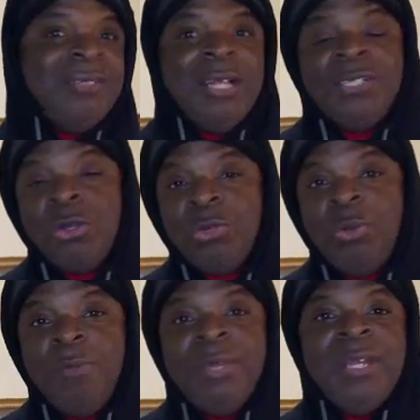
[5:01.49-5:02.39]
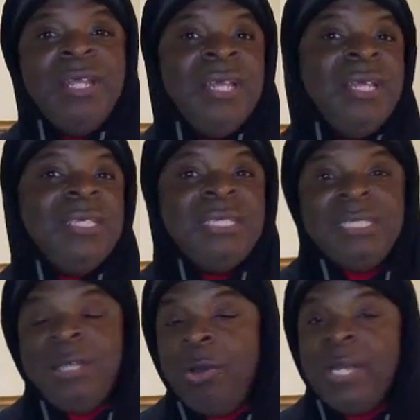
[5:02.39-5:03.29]
So I told the woman,
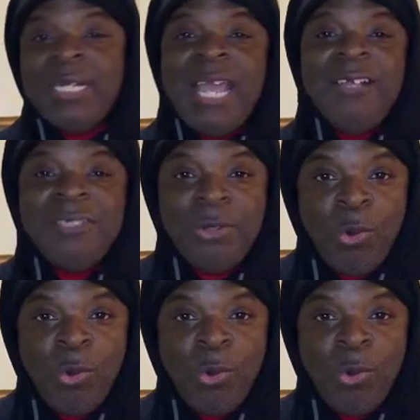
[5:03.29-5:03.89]
just go ahead and cancel the